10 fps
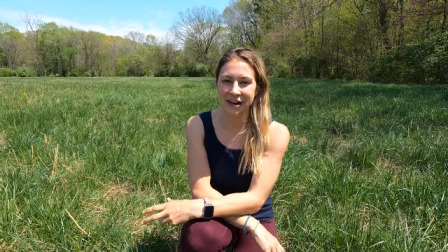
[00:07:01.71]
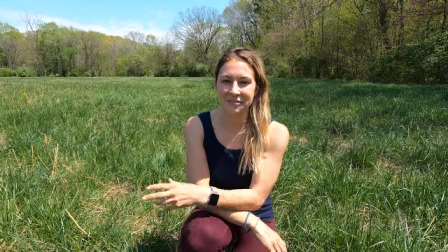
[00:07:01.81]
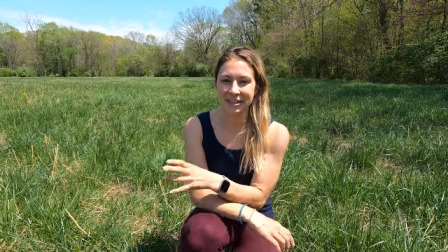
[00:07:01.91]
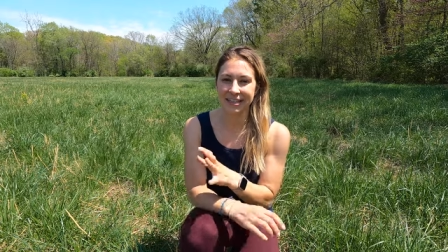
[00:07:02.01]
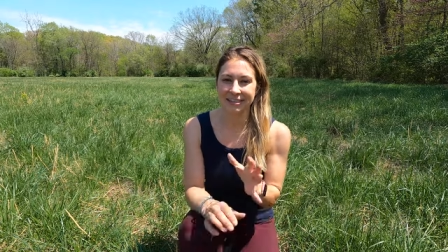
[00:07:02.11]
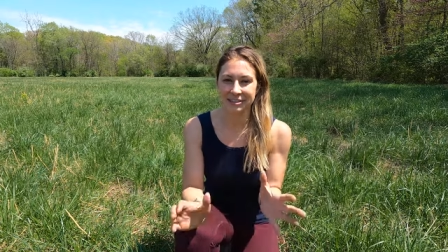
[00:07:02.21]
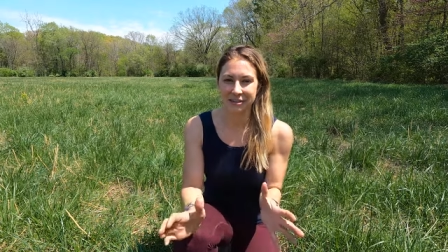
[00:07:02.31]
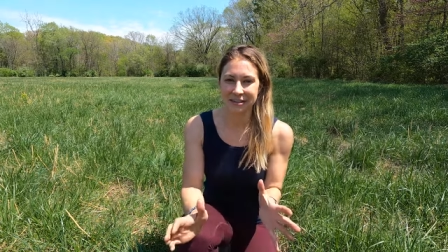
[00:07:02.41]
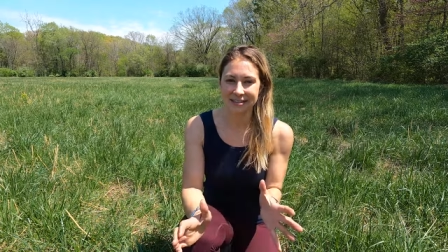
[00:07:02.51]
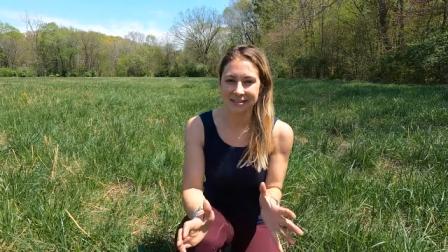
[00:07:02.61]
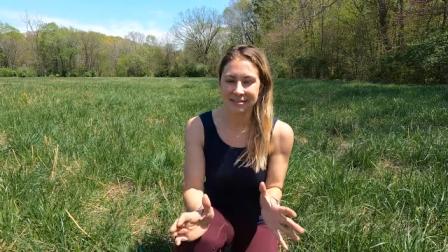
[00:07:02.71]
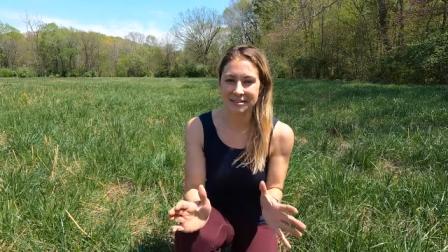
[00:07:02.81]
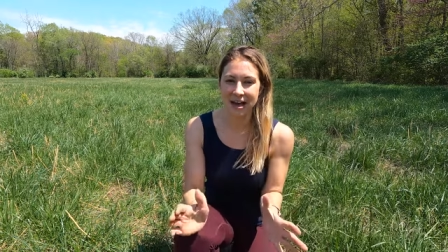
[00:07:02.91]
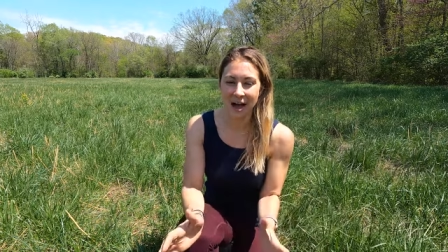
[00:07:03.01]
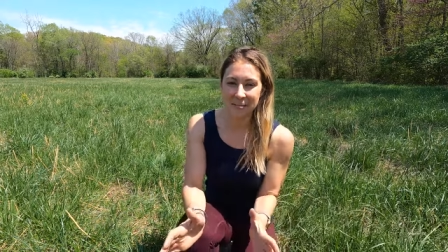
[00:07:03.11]
I've really enjoyed this little
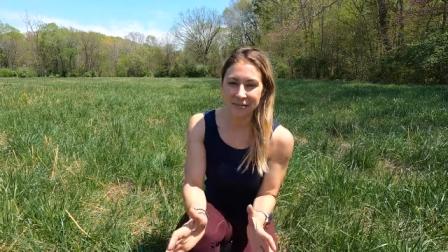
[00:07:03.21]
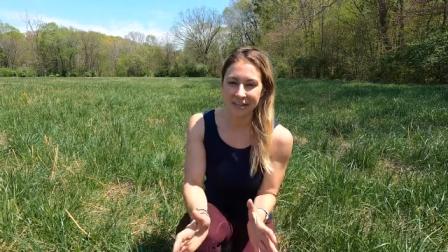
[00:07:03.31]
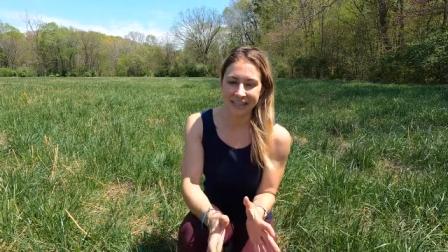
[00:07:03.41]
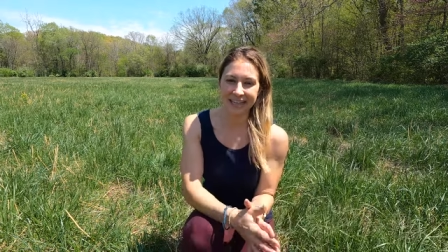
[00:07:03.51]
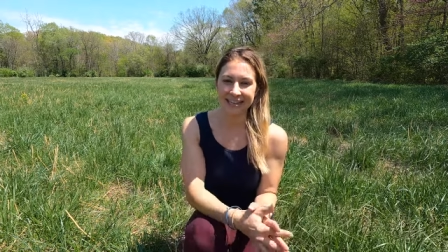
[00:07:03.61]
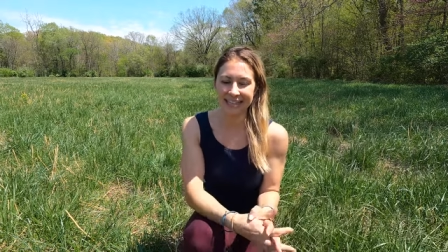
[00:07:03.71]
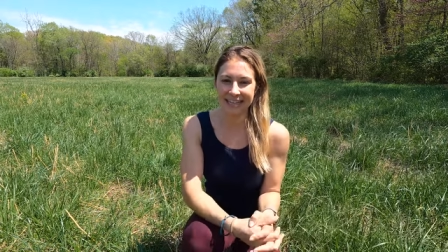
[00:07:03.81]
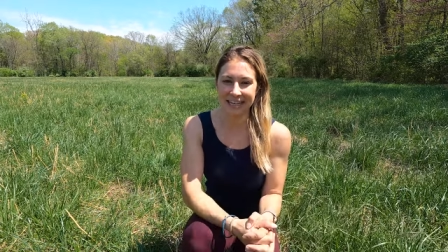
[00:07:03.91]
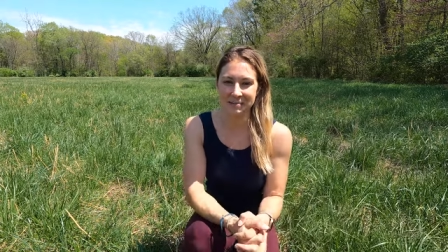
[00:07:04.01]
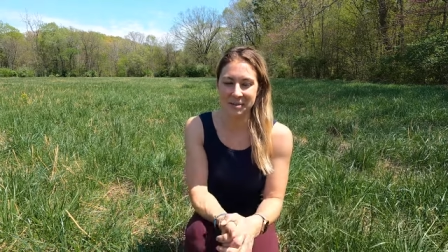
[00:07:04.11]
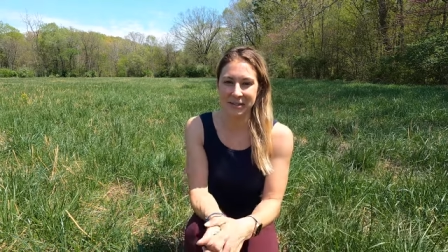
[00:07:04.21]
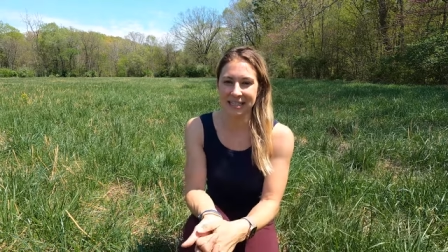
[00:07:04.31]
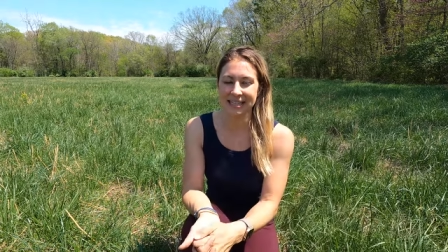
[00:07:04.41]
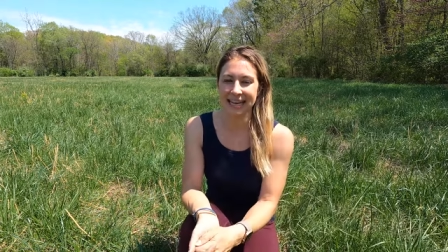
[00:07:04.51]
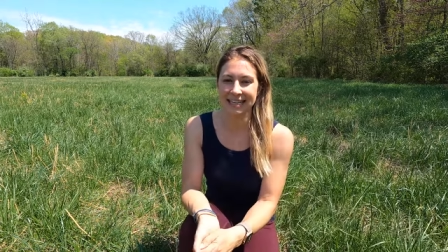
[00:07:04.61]
stop over here in Land Between the